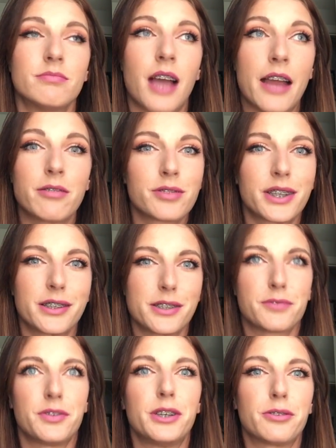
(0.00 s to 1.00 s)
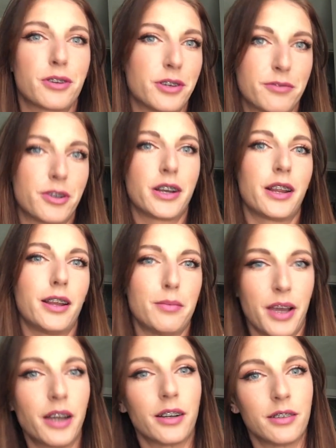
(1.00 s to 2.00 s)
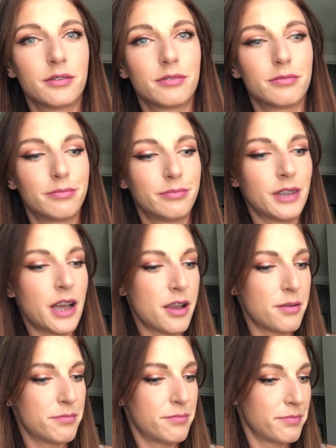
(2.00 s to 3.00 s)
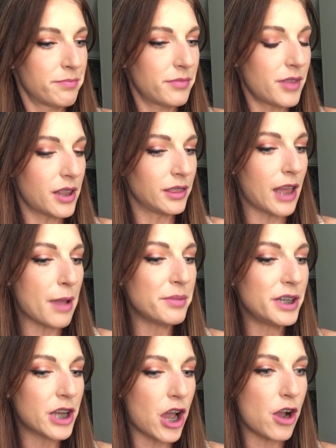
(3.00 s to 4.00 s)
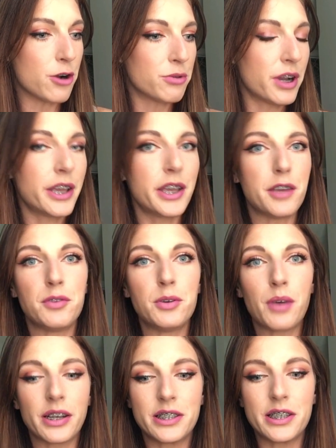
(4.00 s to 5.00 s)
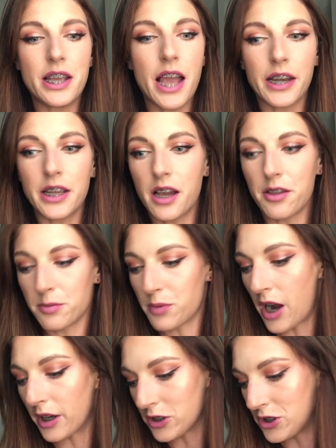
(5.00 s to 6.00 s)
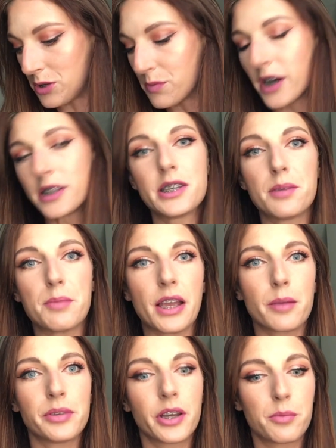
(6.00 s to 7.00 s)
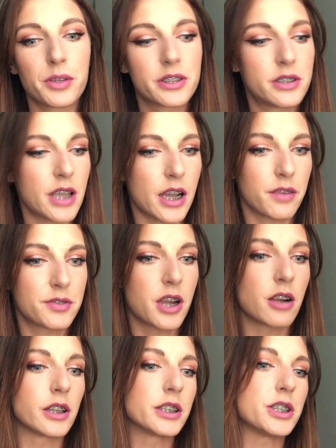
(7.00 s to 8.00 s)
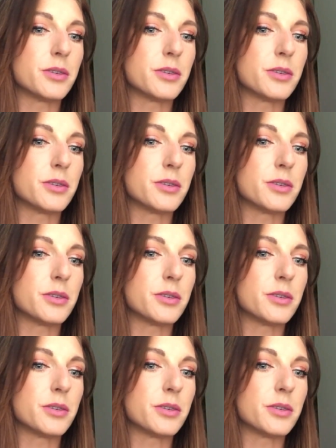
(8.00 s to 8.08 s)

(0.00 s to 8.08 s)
I don't think this video could have gone any better. Let me know if you want to see any other products. Do you want to see a makeup look with Deck of Scarlett?